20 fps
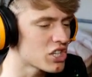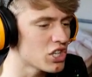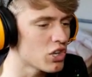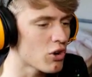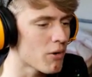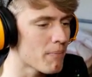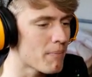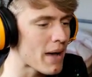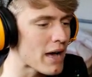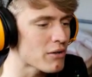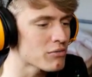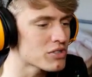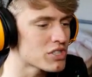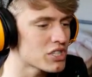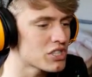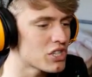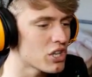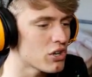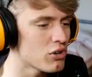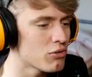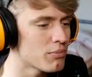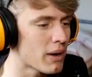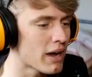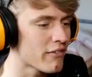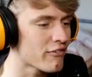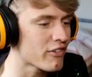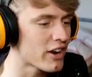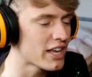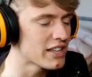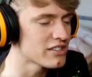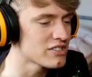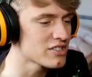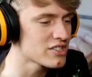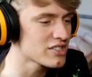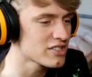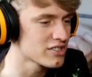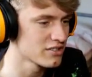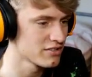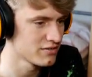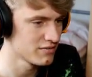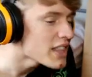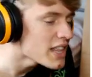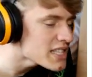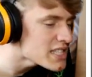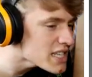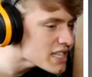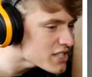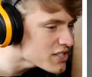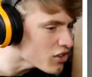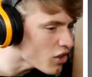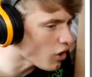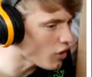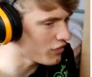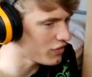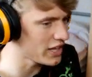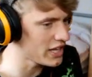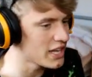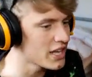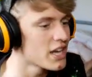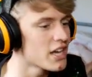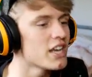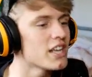that you're about to do, my friends. This is not the...